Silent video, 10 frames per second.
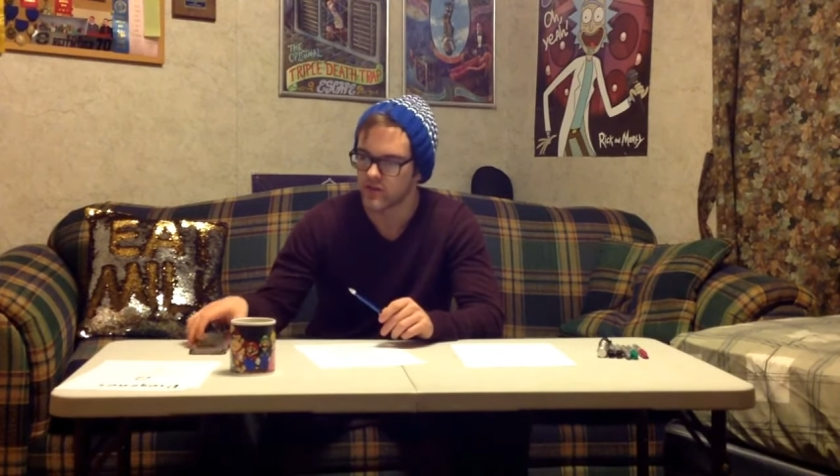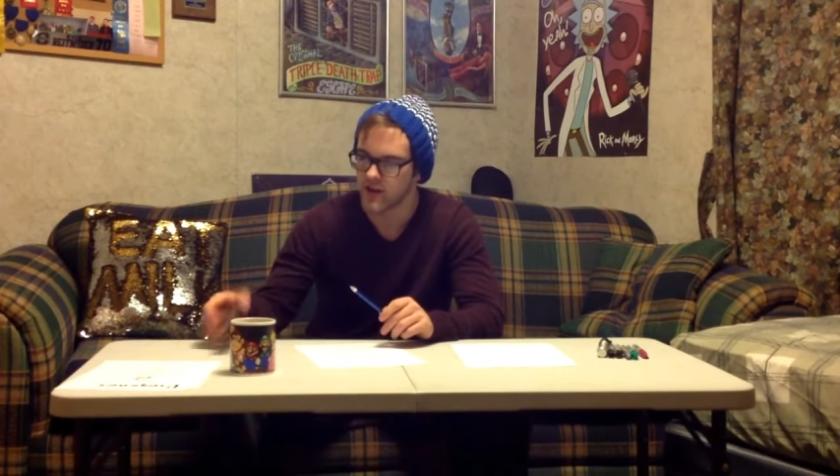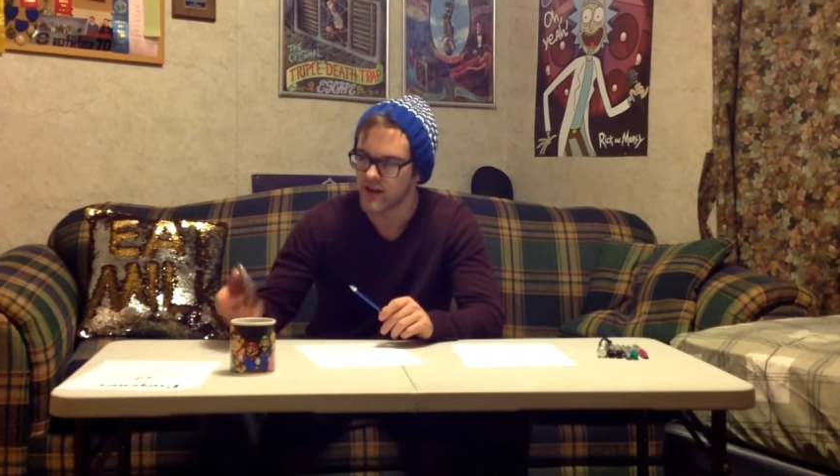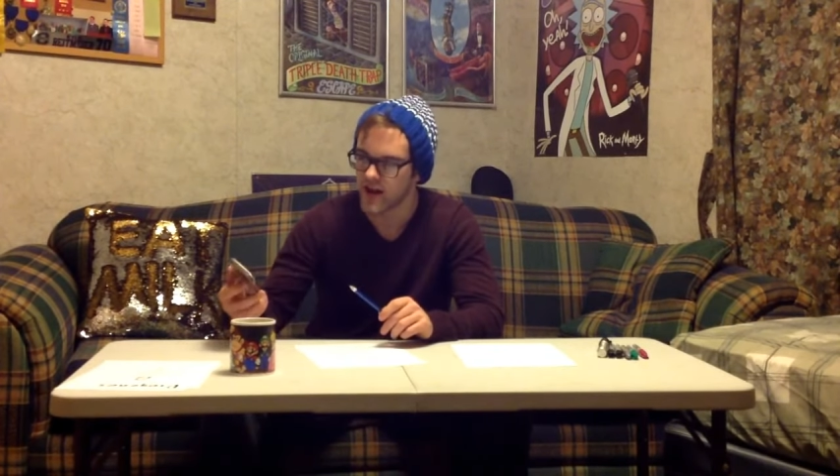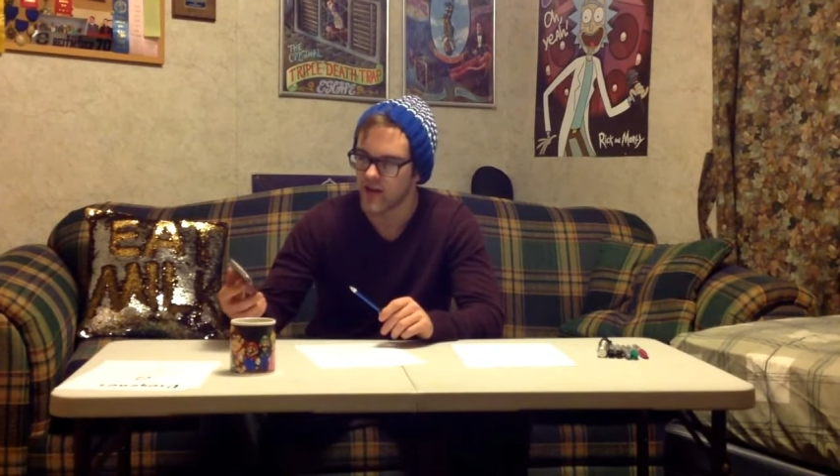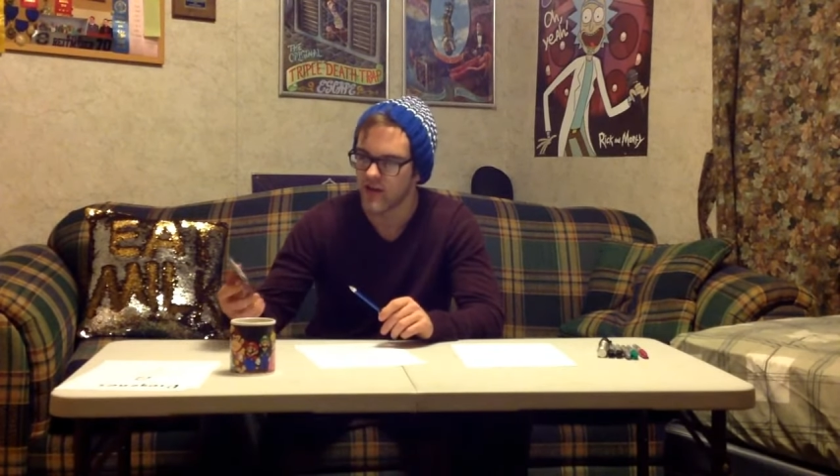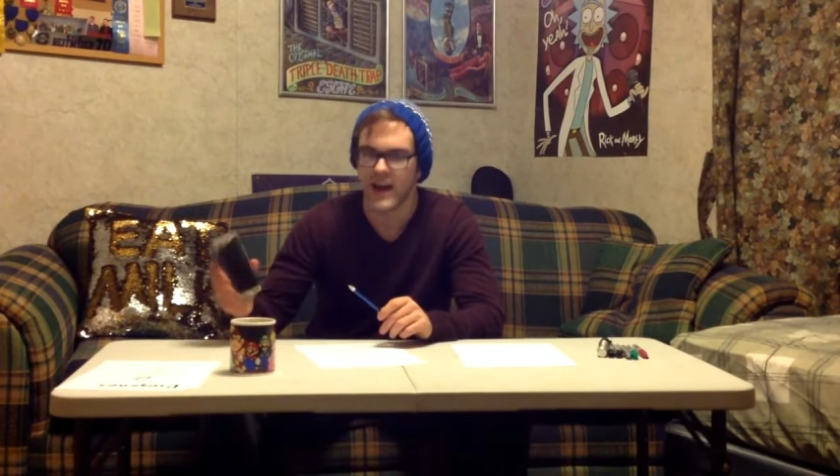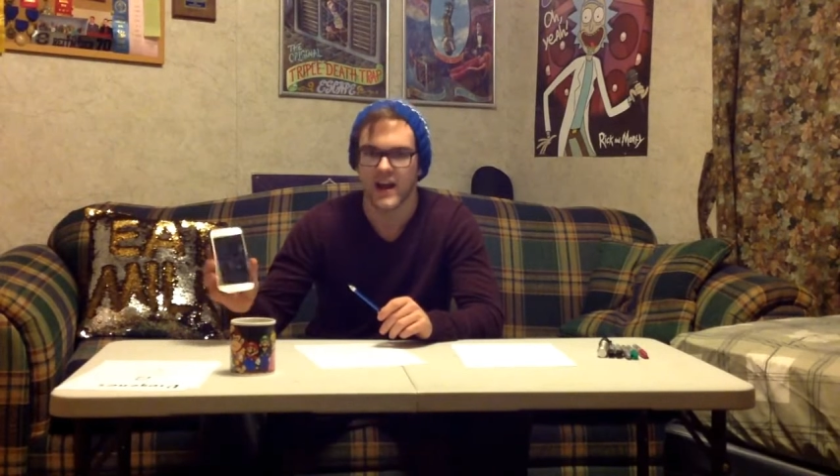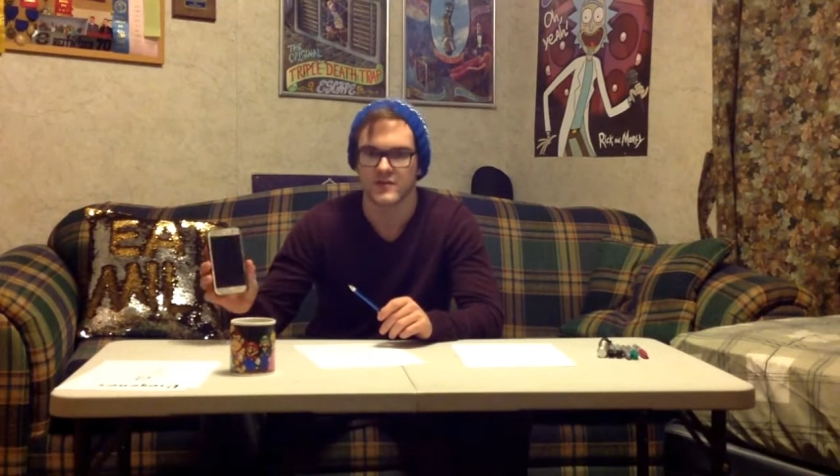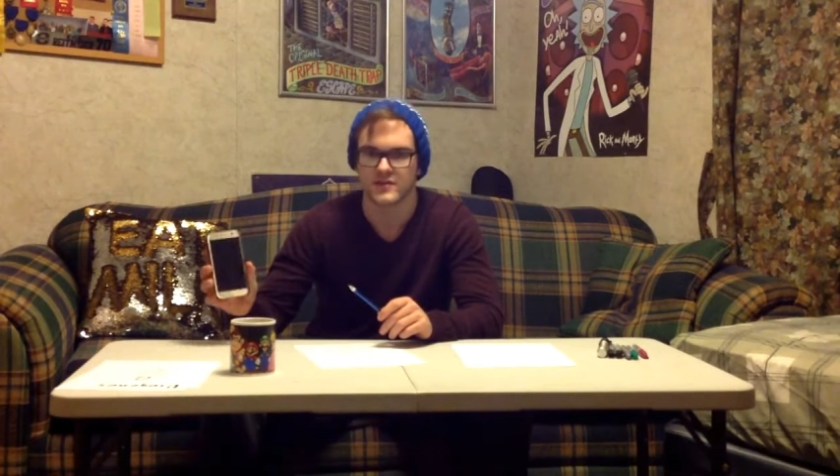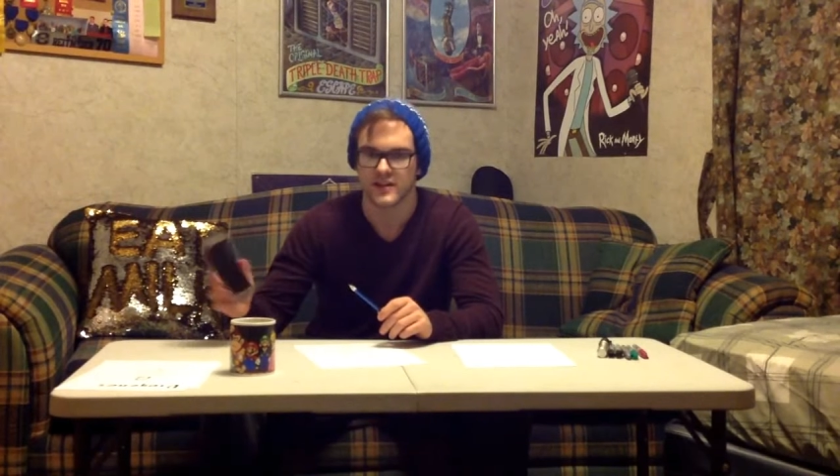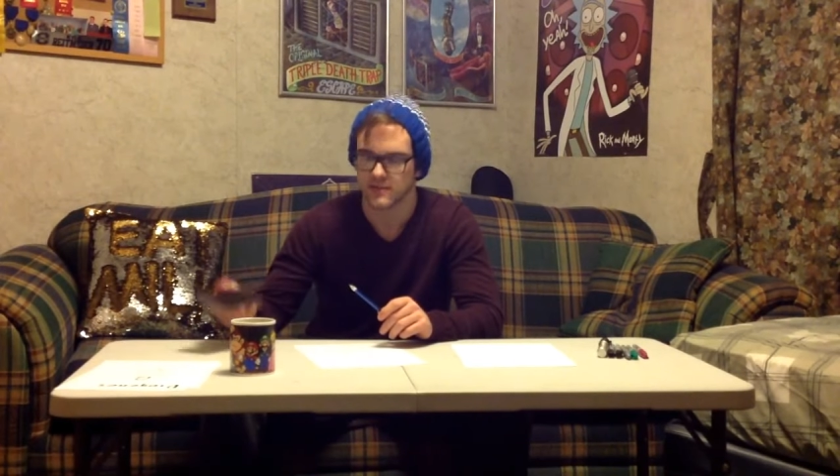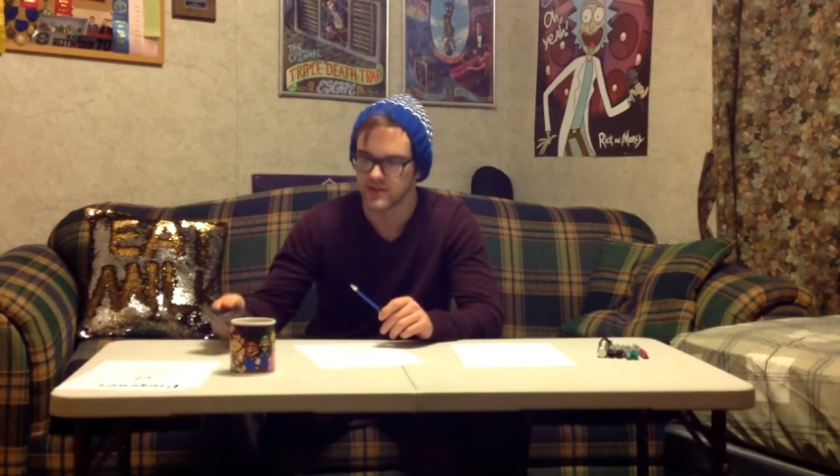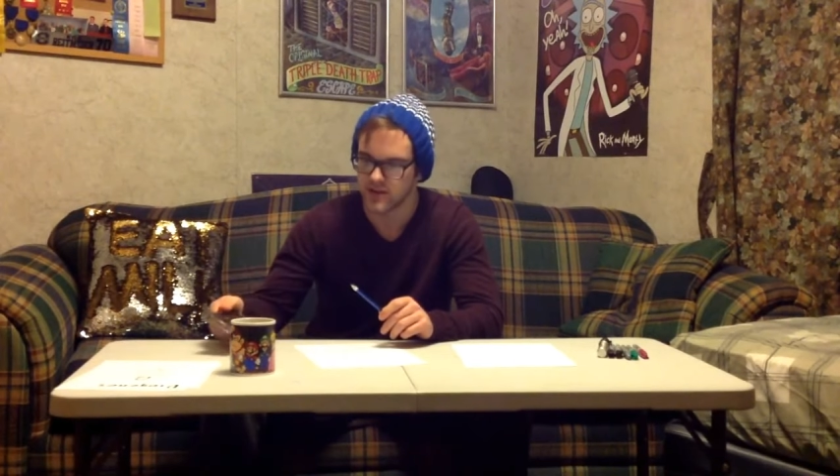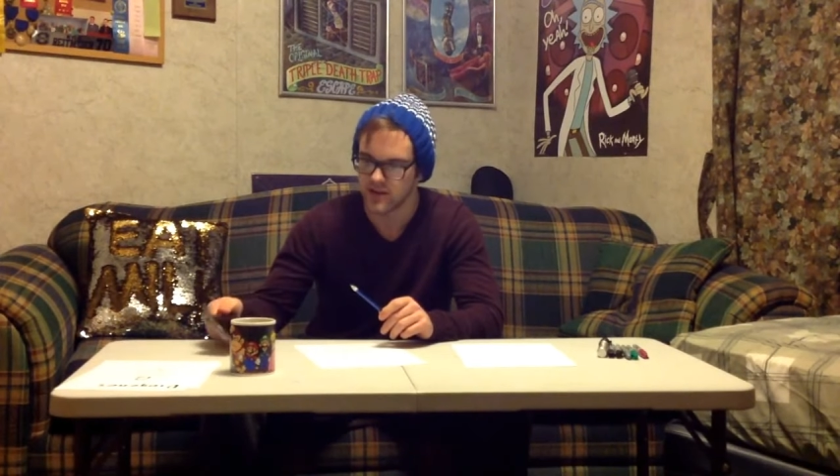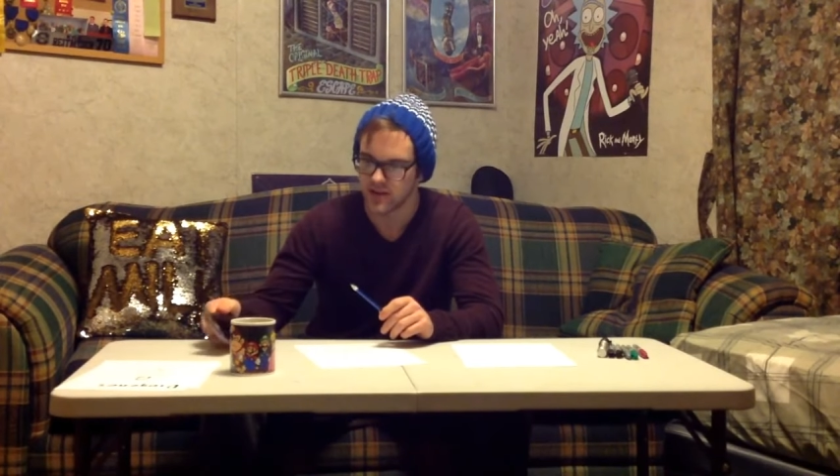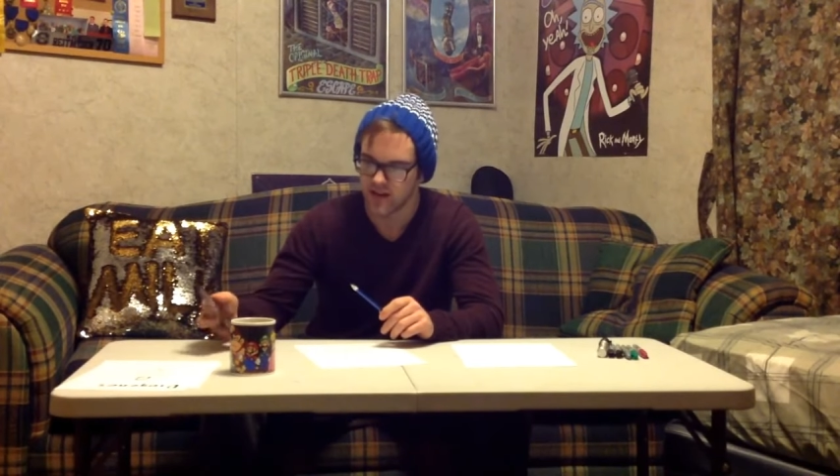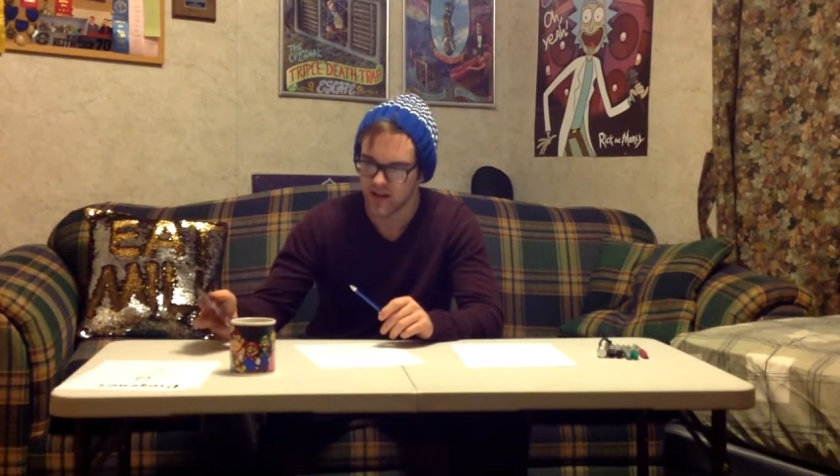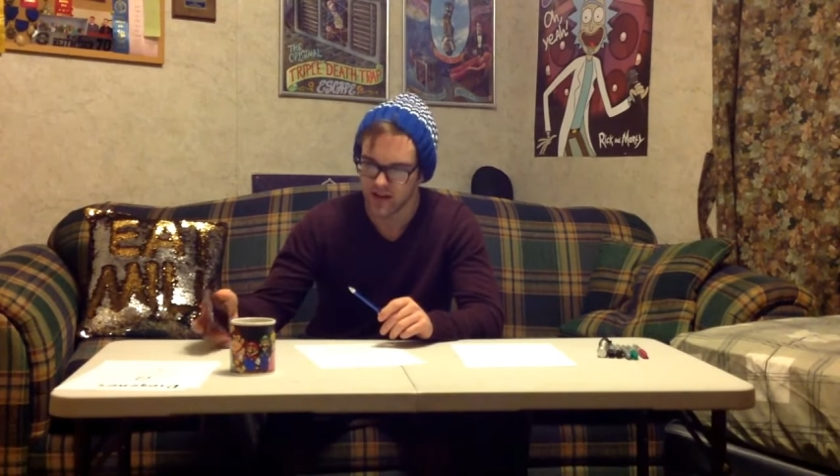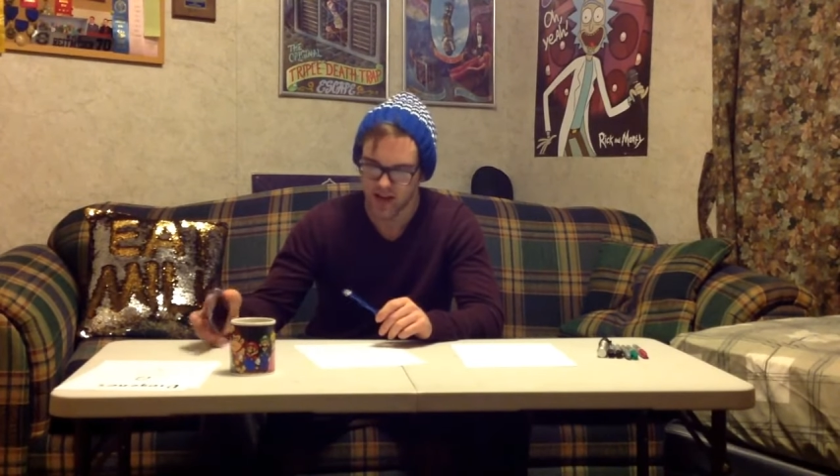Right now I have a Samsung
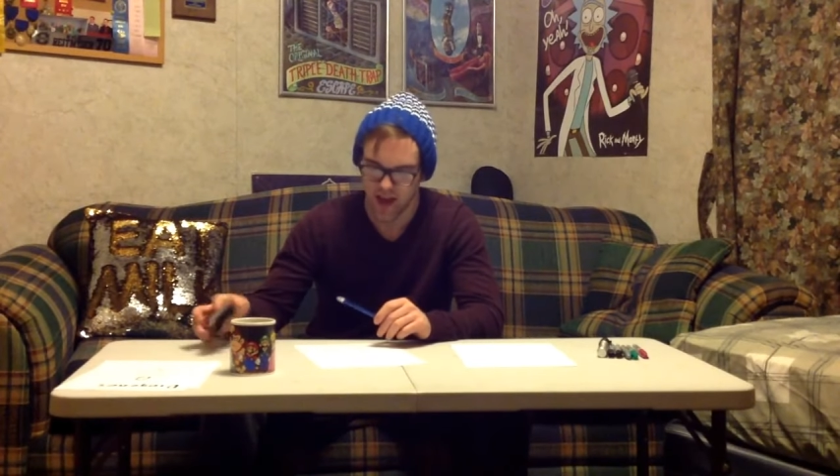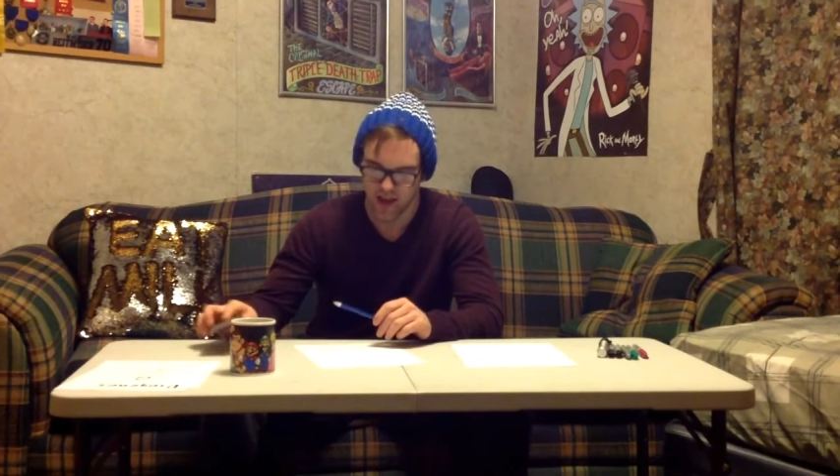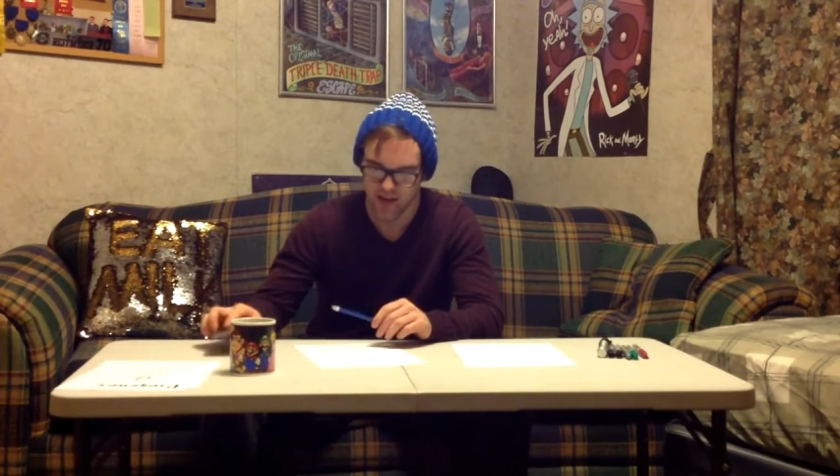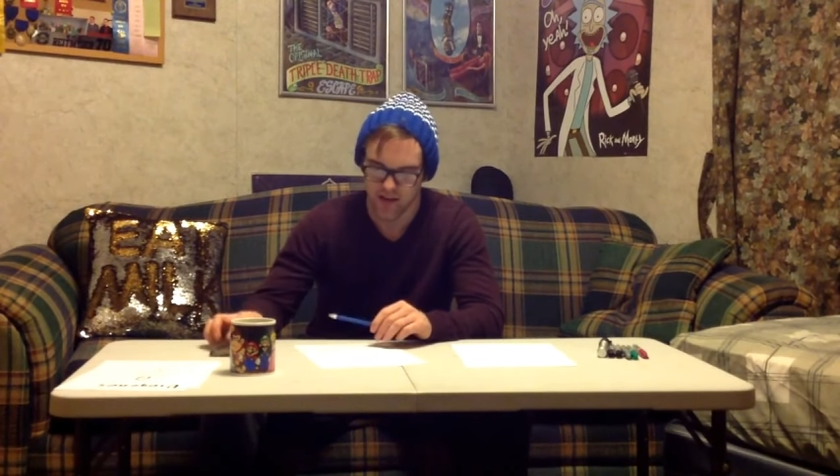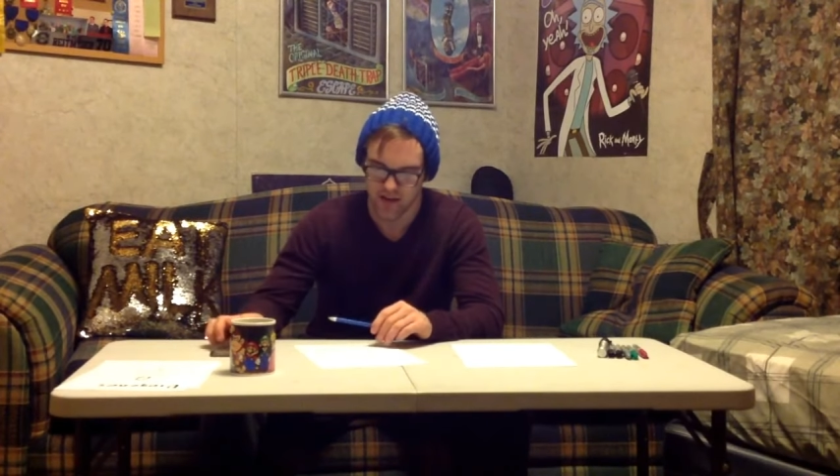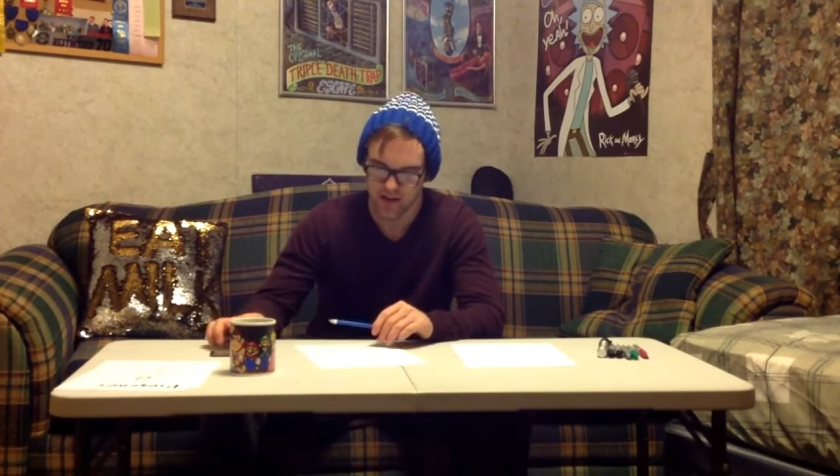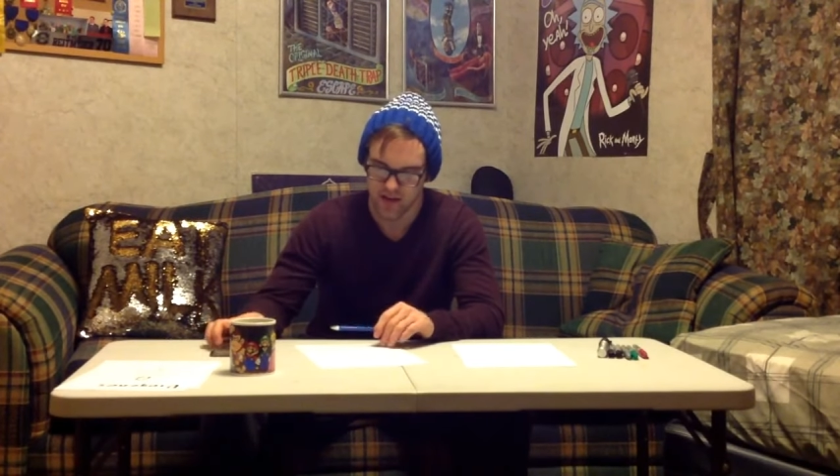and